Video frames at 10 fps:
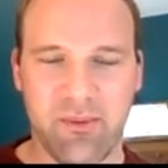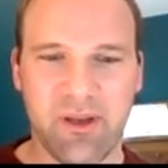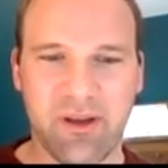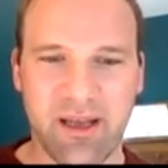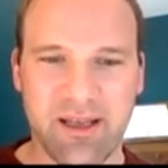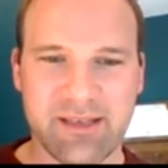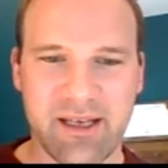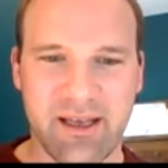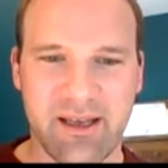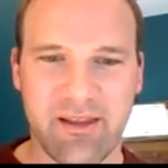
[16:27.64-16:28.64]
We look at,
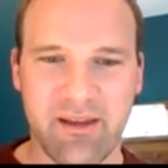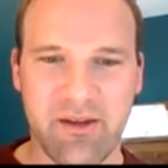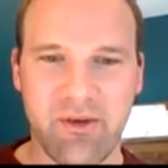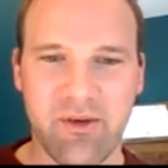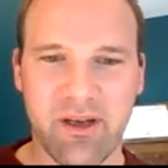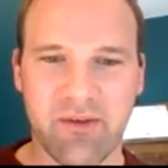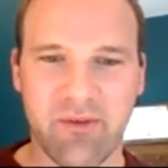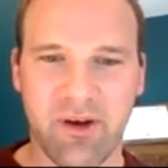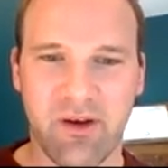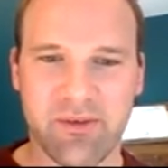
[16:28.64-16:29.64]
say, the union of
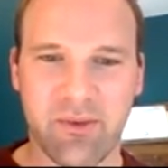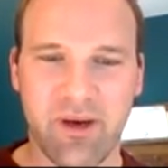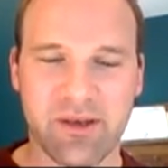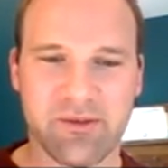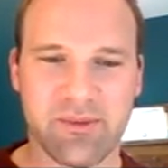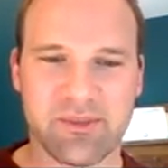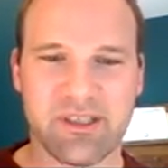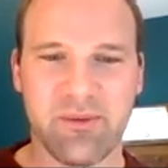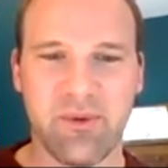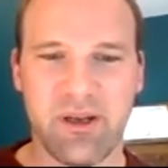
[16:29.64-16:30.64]
all squares from
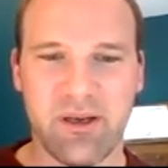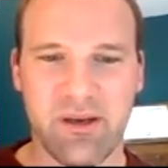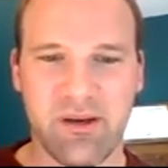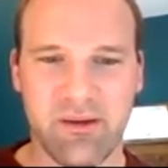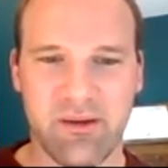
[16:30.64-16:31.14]
C1.